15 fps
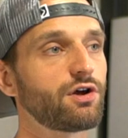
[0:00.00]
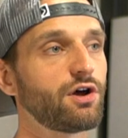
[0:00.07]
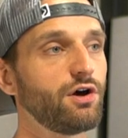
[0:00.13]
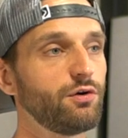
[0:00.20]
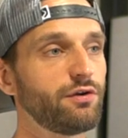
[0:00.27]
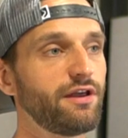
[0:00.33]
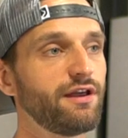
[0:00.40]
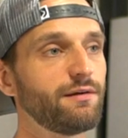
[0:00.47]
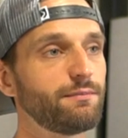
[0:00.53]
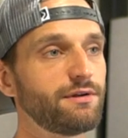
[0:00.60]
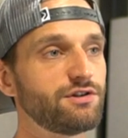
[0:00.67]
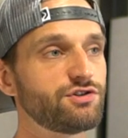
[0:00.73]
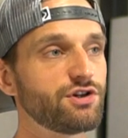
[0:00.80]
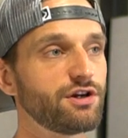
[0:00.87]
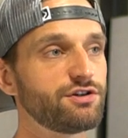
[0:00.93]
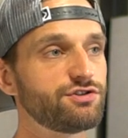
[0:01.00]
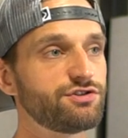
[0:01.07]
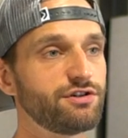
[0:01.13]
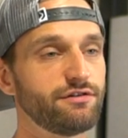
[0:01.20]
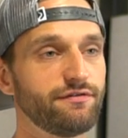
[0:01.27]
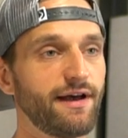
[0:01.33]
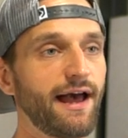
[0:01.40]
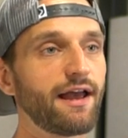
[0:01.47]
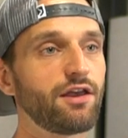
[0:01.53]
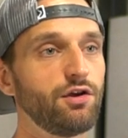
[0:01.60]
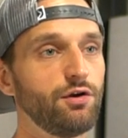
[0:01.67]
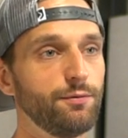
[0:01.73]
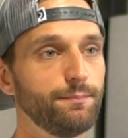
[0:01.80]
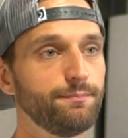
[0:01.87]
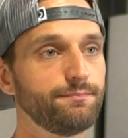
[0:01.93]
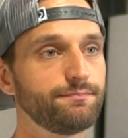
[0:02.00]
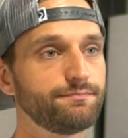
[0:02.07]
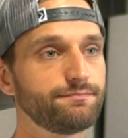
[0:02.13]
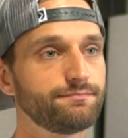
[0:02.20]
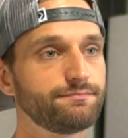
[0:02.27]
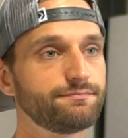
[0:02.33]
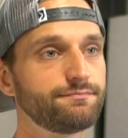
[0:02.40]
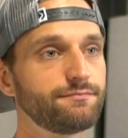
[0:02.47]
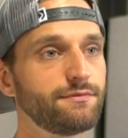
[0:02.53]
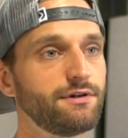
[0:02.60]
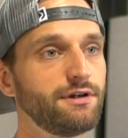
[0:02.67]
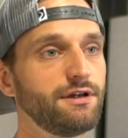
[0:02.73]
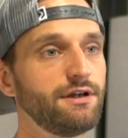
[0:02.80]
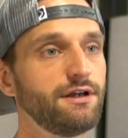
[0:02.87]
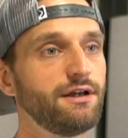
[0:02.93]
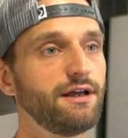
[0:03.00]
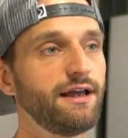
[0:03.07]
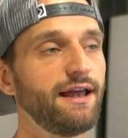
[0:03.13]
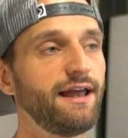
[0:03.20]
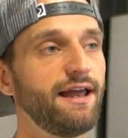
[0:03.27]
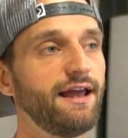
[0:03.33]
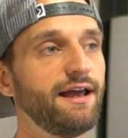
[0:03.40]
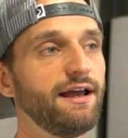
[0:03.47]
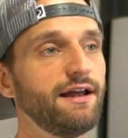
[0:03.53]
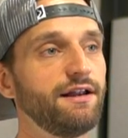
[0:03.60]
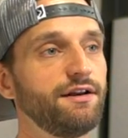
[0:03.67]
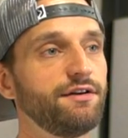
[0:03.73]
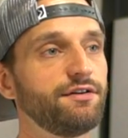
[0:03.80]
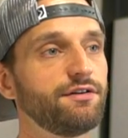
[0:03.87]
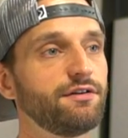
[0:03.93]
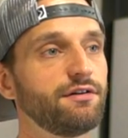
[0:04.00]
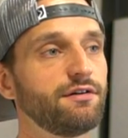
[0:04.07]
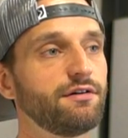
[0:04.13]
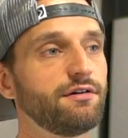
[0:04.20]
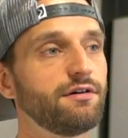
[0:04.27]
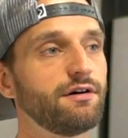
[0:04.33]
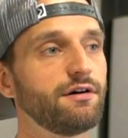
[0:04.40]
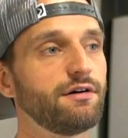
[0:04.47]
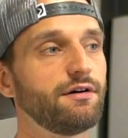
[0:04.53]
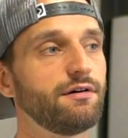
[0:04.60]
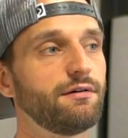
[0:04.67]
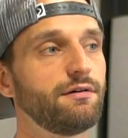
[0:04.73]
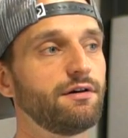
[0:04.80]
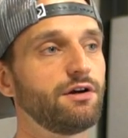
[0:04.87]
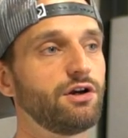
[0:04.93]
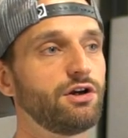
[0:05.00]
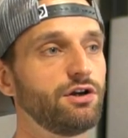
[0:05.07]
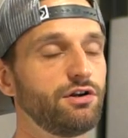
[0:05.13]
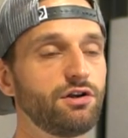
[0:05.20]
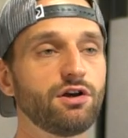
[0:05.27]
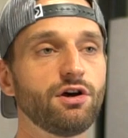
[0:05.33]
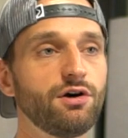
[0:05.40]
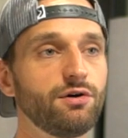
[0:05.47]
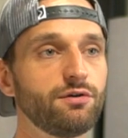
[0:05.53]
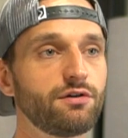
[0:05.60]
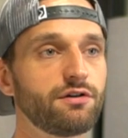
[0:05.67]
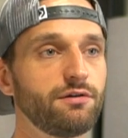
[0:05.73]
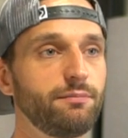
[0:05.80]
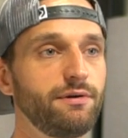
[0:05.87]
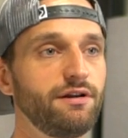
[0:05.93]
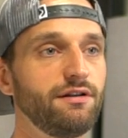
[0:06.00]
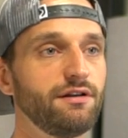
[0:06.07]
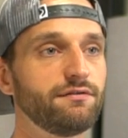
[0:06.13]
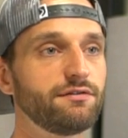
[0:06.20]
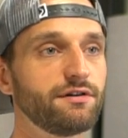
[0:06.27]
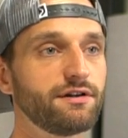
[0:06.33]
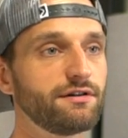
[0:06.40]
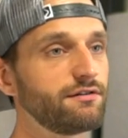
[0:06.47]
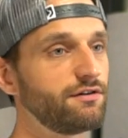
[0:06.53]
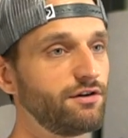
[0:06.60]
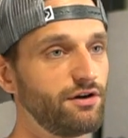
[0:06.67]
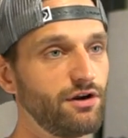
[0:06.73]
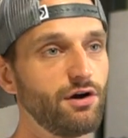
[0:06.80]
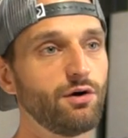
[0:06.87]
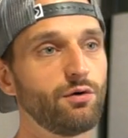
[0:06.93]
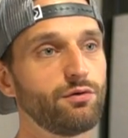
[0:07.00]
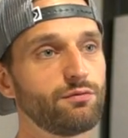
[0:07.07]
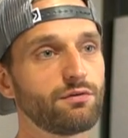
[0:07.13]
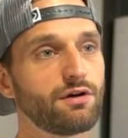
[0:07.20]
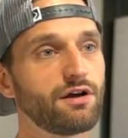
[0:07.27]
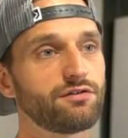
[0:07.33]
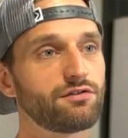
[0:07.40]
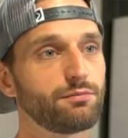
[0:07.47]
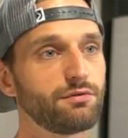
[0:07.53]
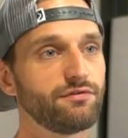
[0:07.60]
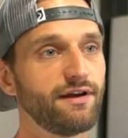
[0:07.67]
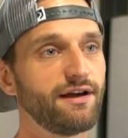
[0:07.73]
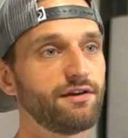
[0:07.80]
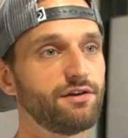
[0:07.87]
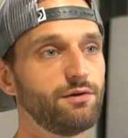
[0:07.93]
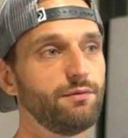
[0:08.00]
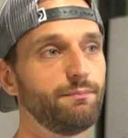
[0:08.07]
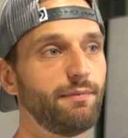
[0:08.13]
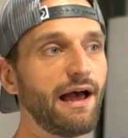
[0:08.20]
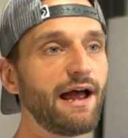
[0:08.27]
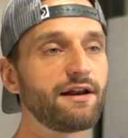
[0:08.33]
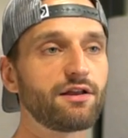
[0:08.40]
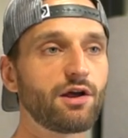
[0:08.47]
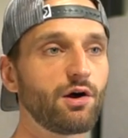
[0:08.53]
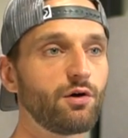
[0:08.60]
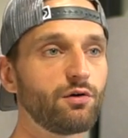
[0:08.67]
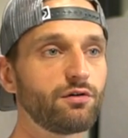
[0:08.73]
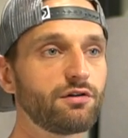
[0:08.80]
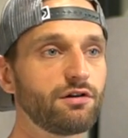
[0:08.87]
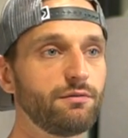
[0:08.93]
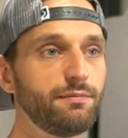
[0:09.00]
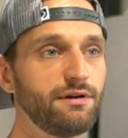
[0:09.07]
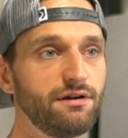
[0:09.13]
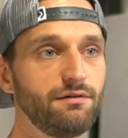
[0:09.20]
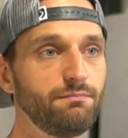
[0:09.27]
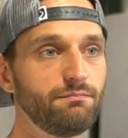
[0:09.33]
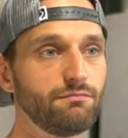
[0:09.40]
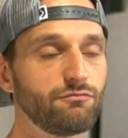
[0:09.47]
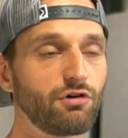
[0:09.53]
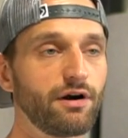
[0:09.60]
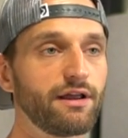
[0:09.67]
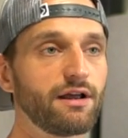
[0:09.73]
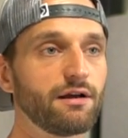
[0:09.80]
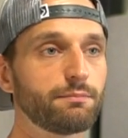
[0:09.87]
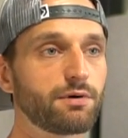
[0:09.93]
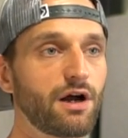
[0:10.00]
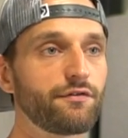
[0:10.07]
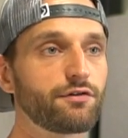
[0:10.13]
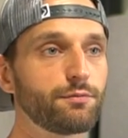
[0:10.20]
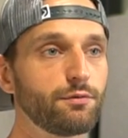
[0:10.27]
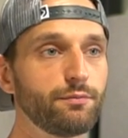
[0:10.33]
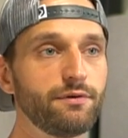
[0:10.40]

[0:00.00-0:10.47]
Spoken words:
code can't be judged in a vacuum, and good code could be delivering no customer value, and bad code could be running a profitable